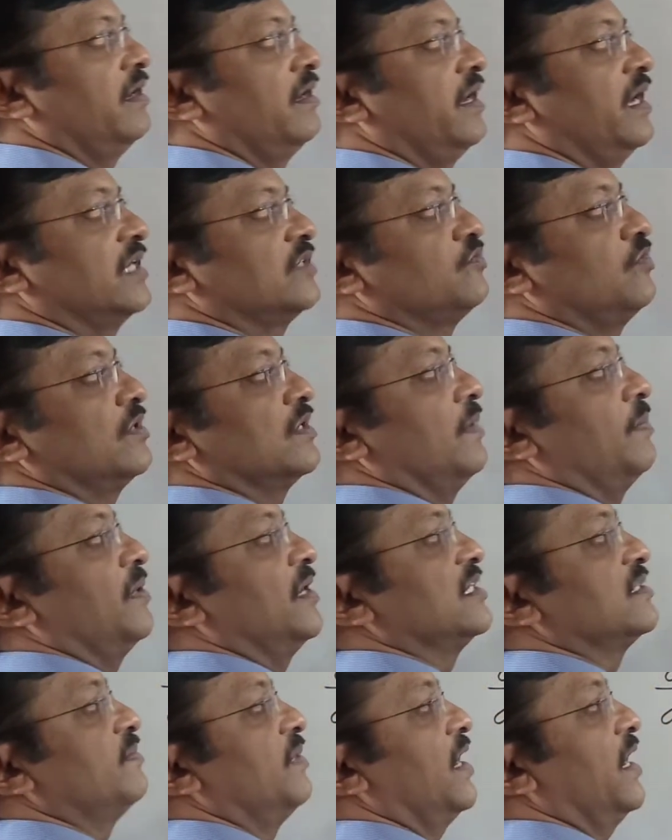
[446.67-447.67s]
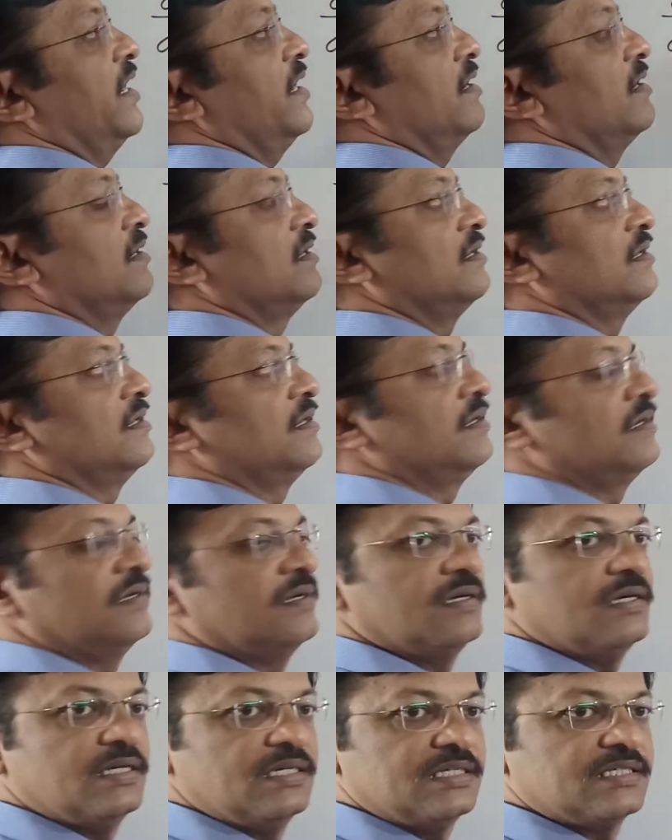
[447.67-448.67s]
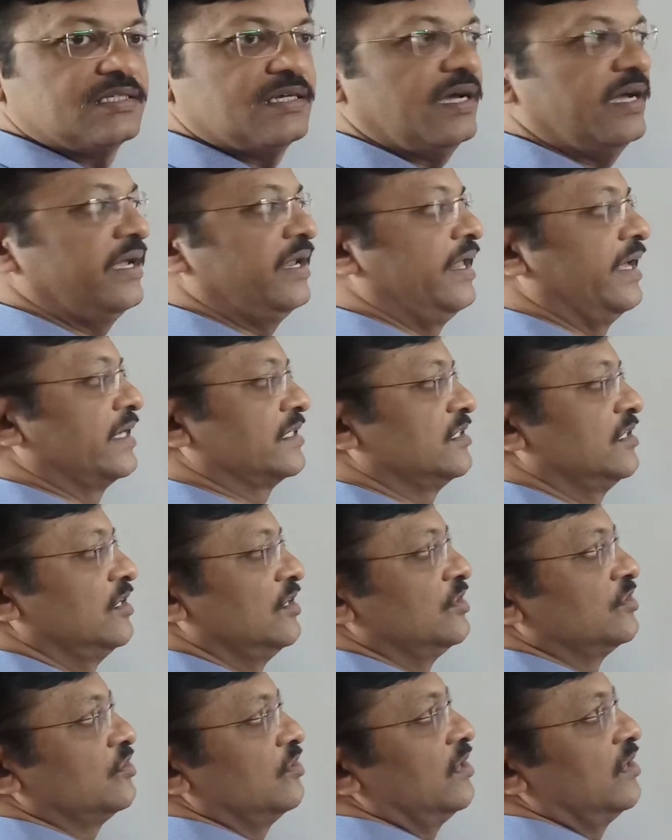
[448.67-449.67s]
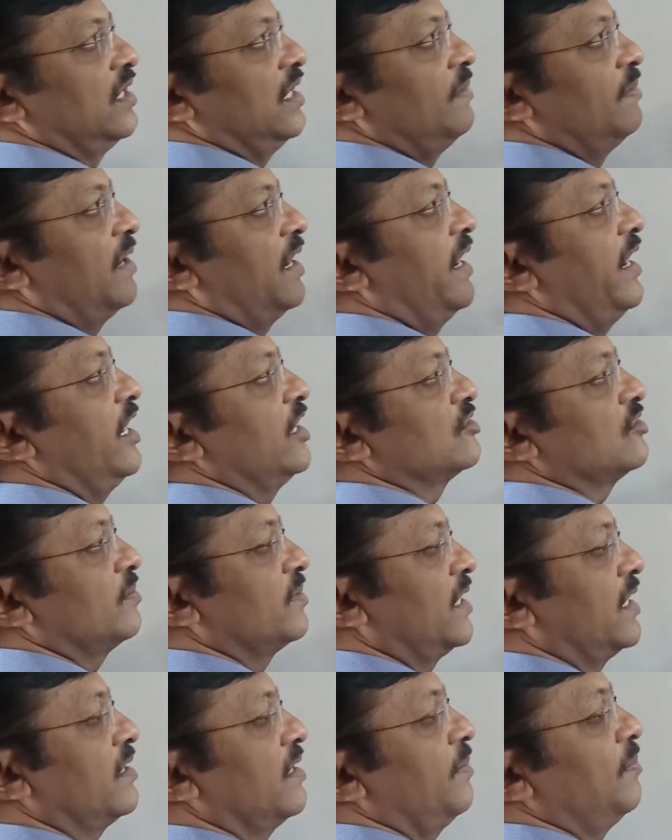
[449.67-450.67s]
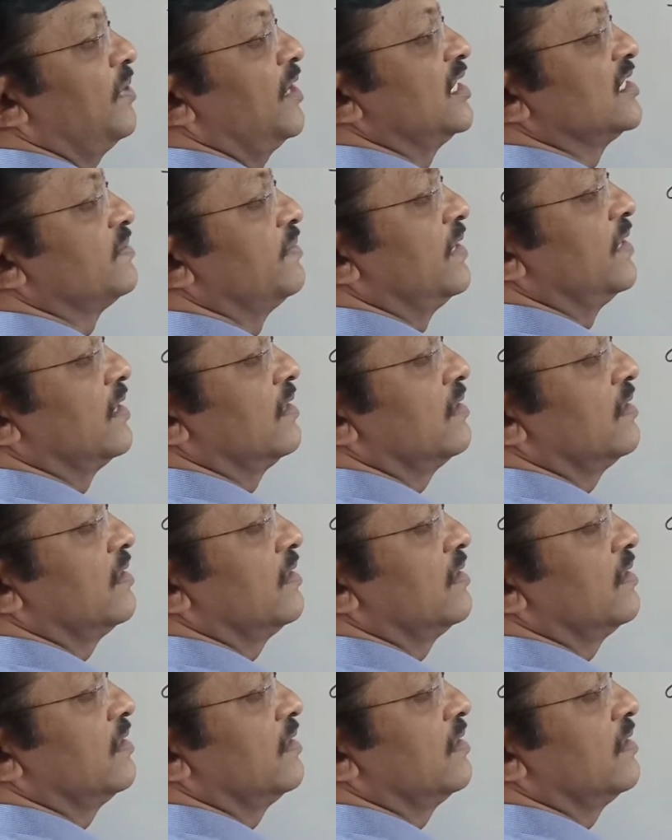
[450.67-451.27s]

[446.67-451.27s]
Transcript: X was replaced by sine x. So d by dx of that replacement,